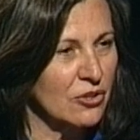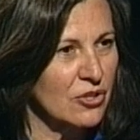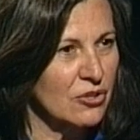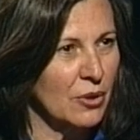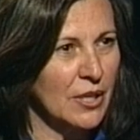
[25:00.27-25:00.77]

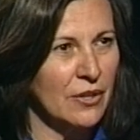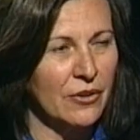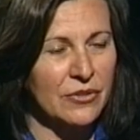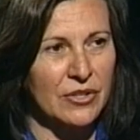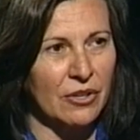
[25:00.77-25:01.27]

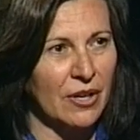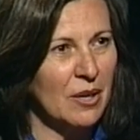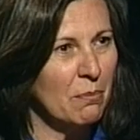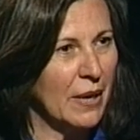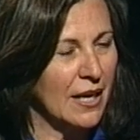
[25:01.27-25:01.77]
soils, that are
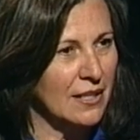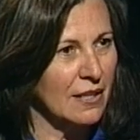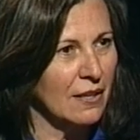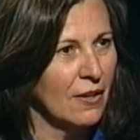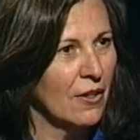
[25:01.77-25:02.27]

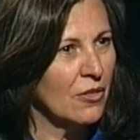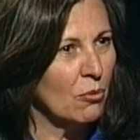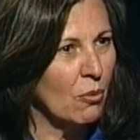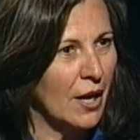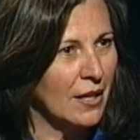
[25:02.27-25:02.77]
impacting the
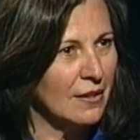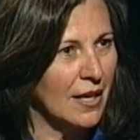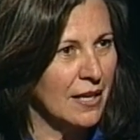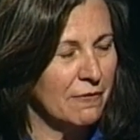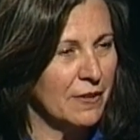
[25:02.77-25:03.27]

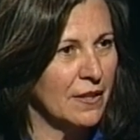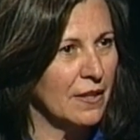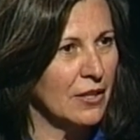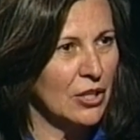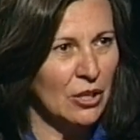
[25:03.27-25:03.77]
wildlife, and
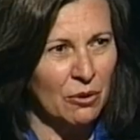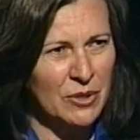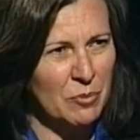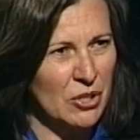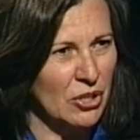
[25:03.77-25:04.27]

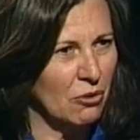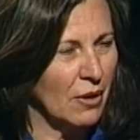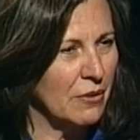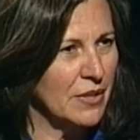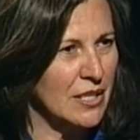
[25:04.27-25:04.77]
especially
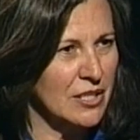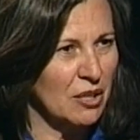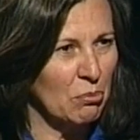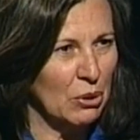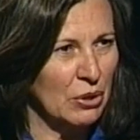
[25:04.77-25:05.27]
ground
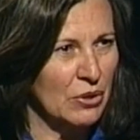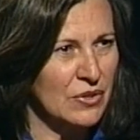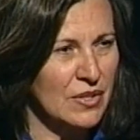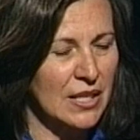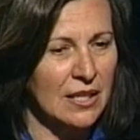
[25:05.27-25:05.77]
nesting
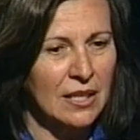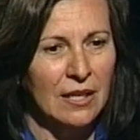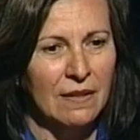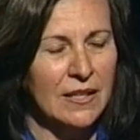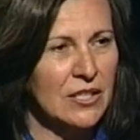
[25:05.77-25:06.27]
birds that
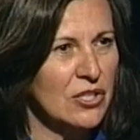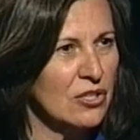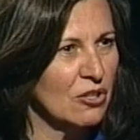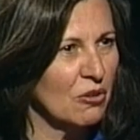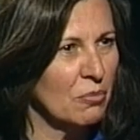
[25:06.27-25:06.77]

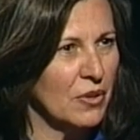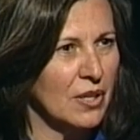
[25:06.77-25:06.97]
disturb